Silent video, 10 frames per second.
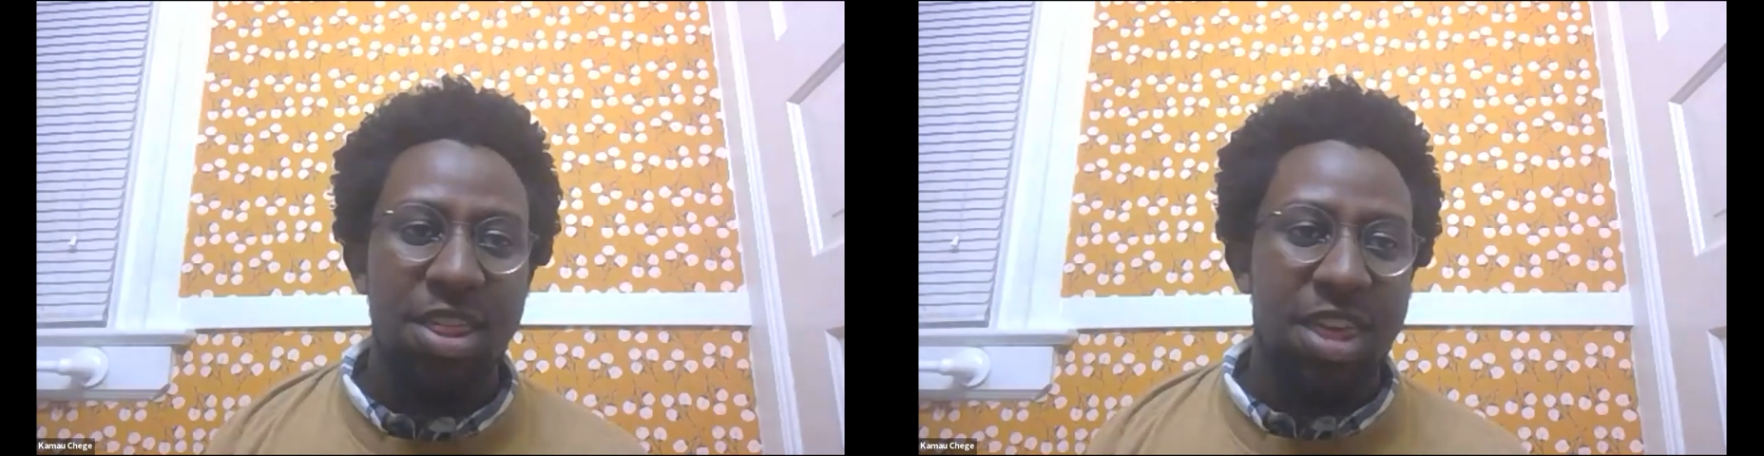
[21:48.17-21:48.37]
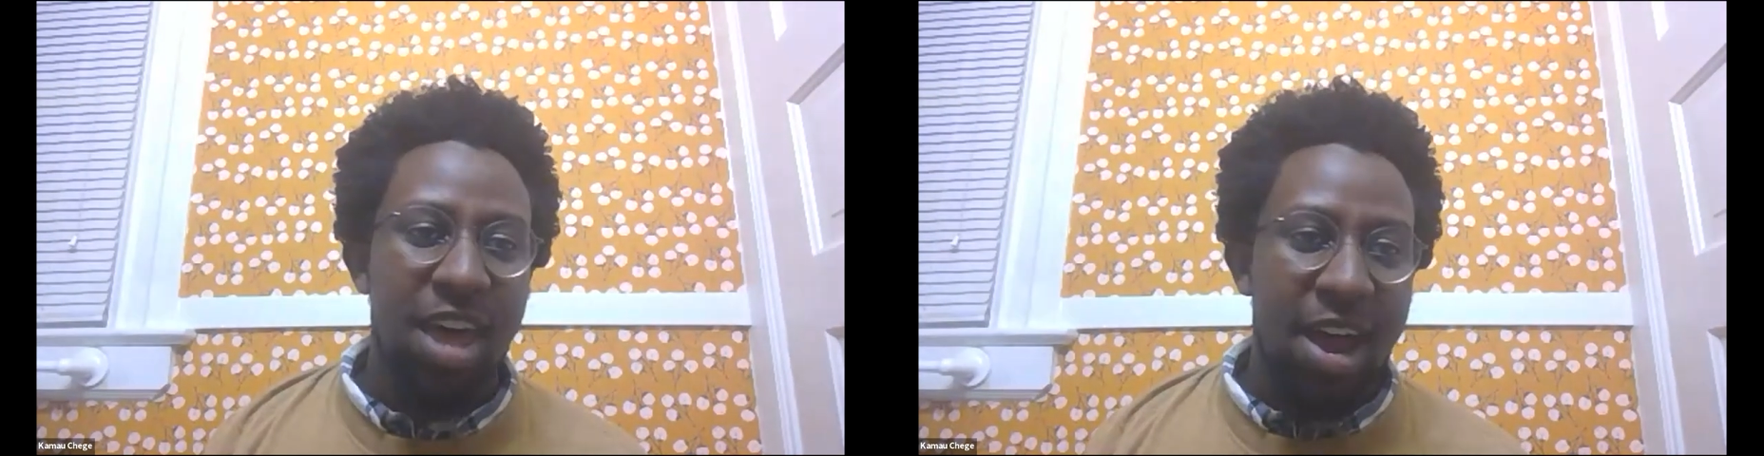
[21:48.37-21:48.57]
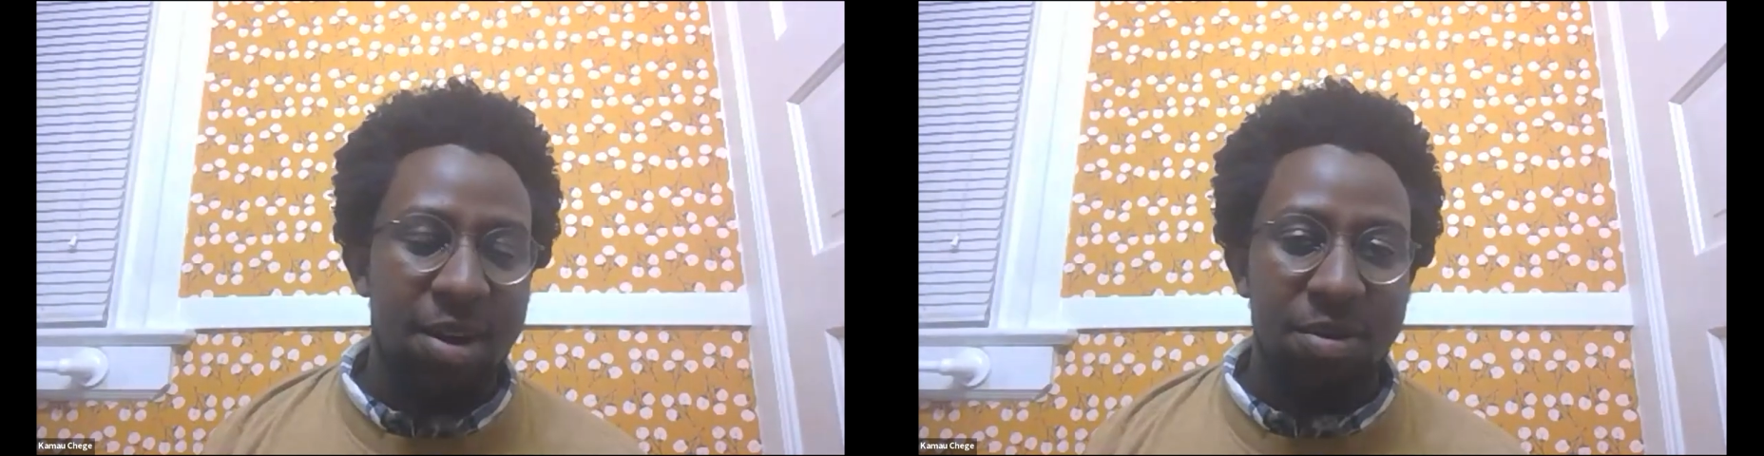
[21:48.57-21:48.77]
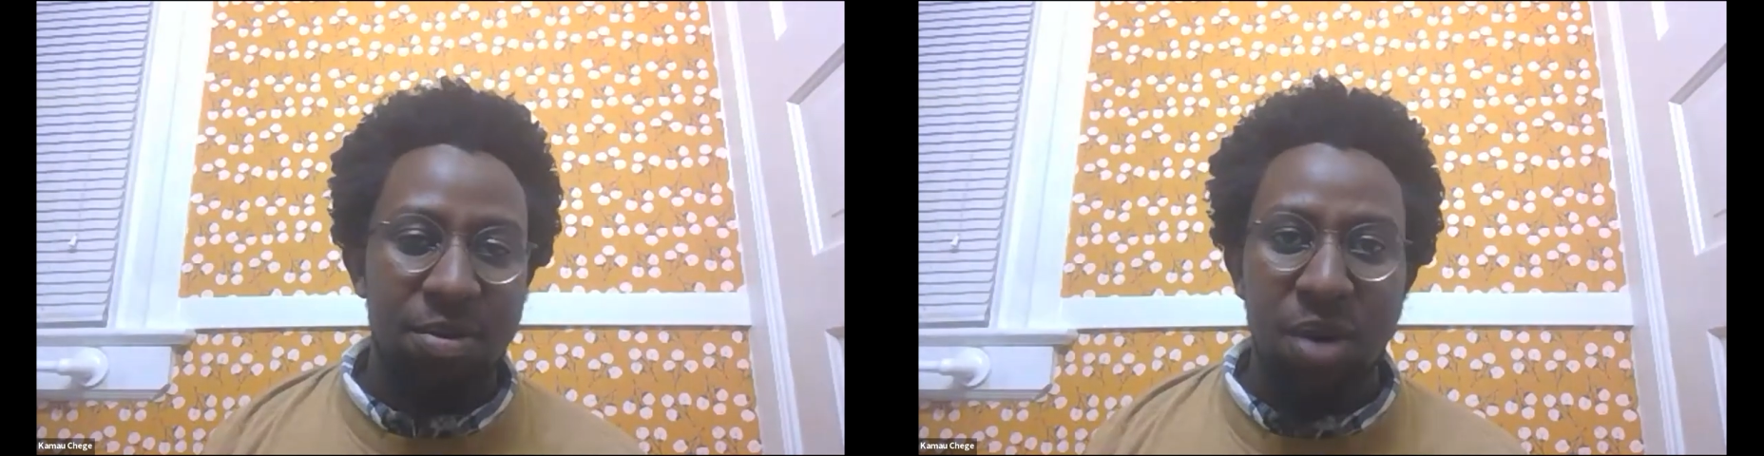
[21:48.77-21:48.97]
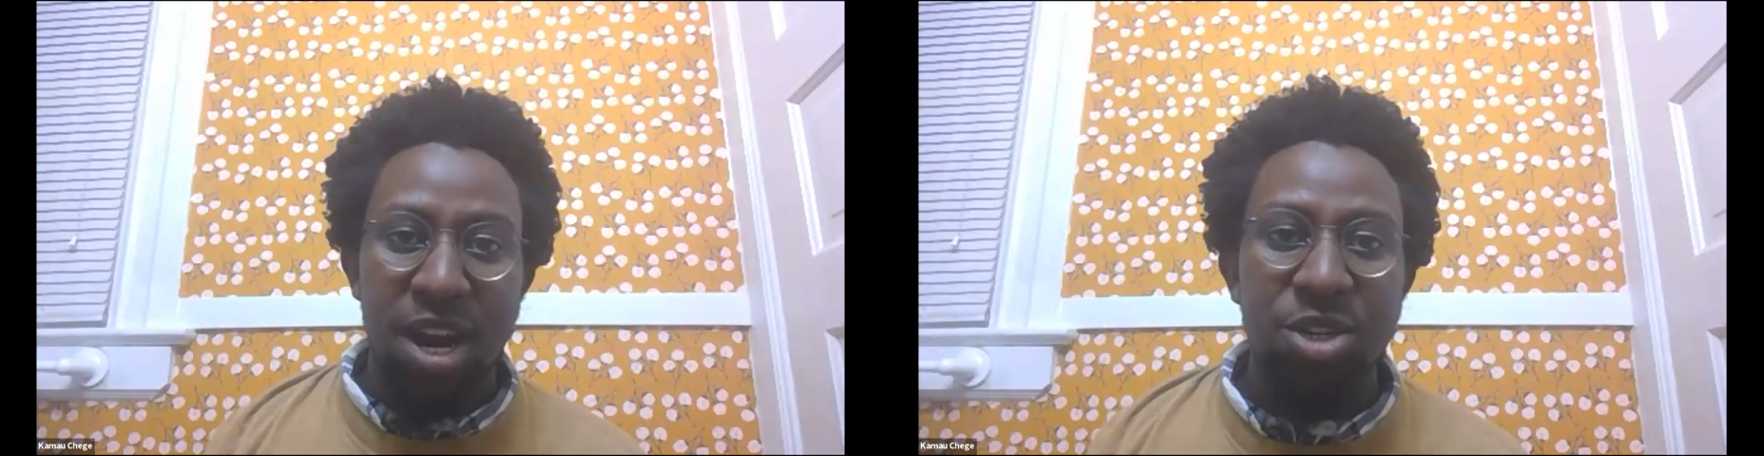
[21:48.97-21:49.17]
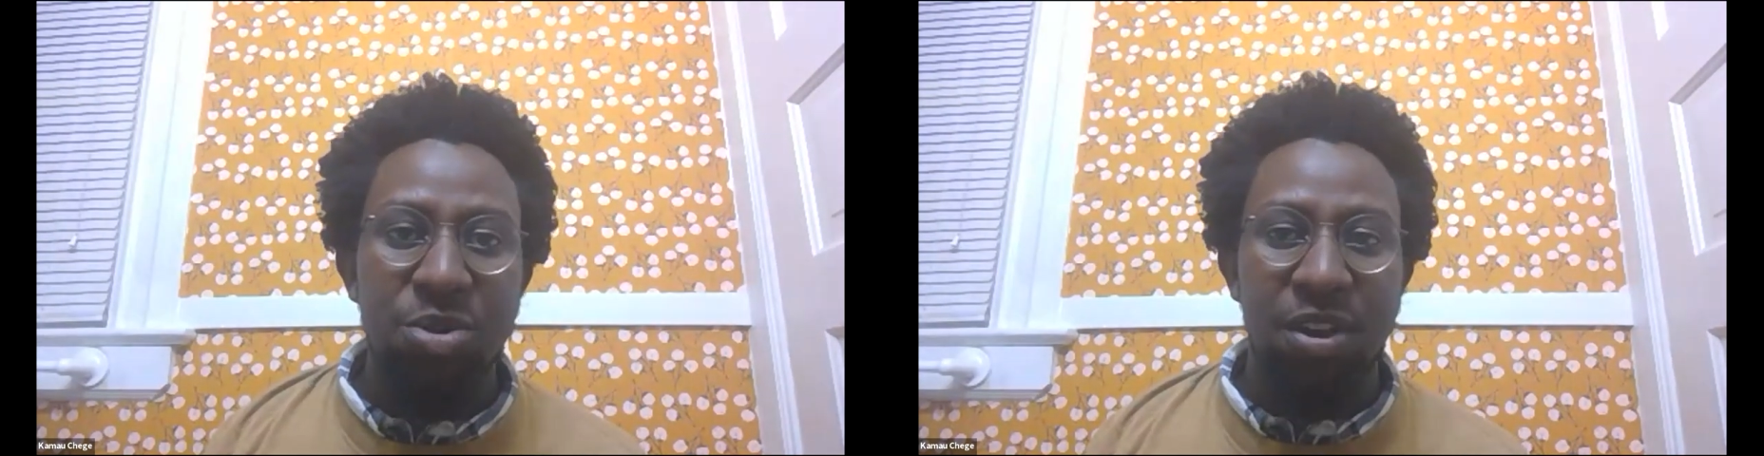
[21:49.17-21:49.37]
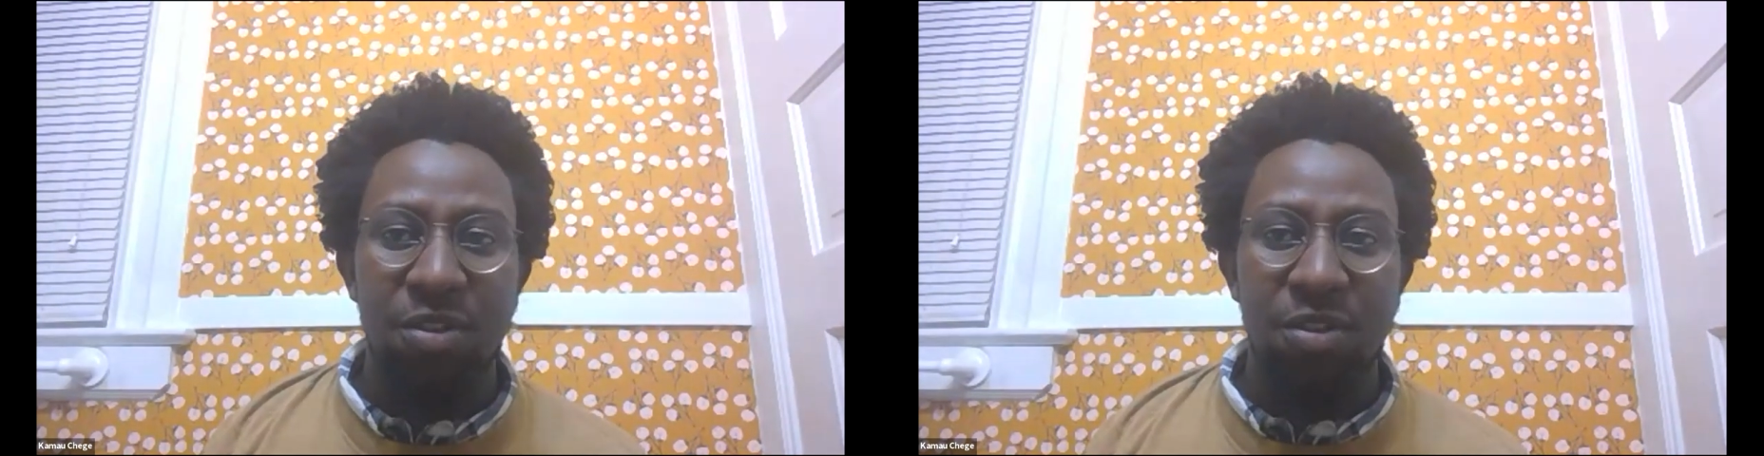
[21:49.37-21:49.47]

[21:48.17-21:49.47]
that ranked choice